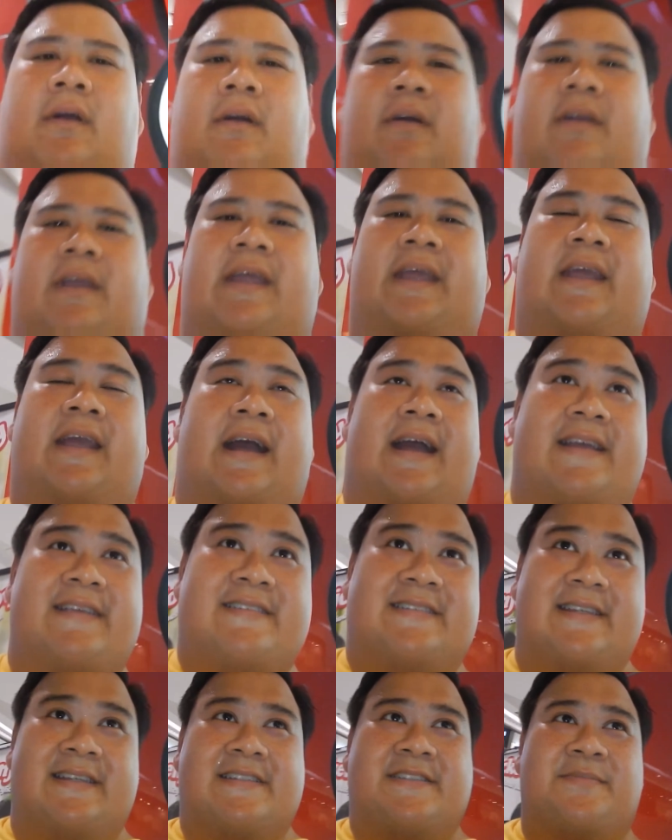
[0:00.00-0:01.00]
Okay
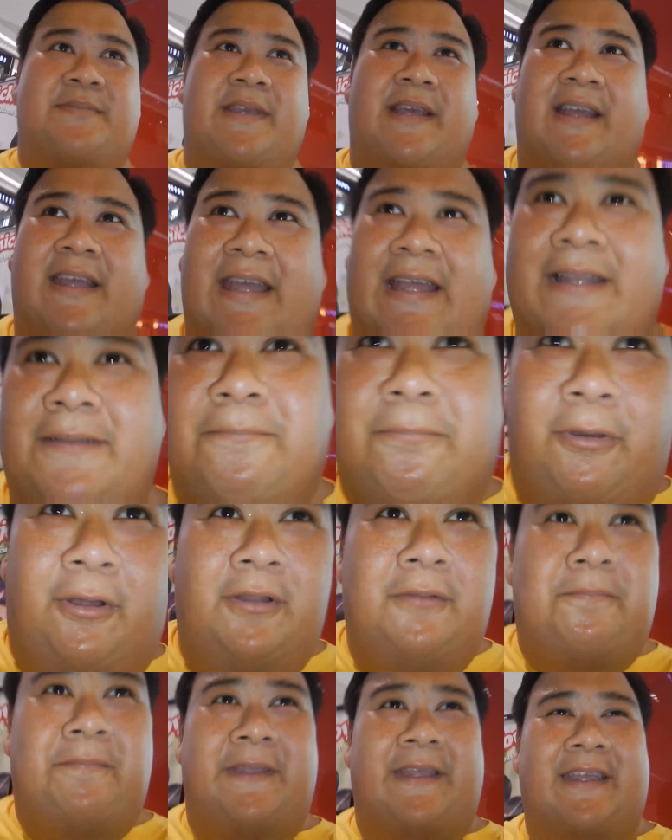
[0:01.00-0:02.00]
guys, it's me again,
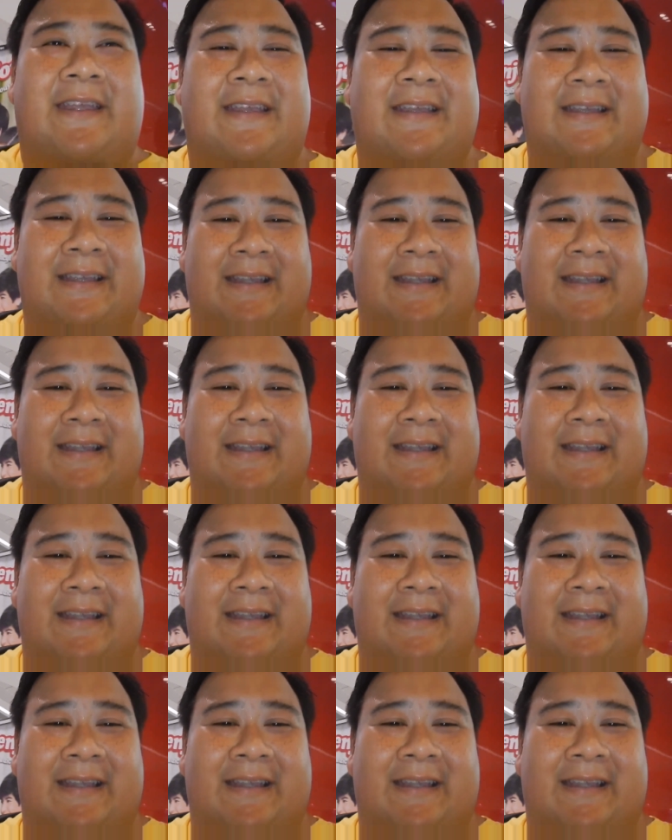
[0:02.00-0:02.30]
Paul P.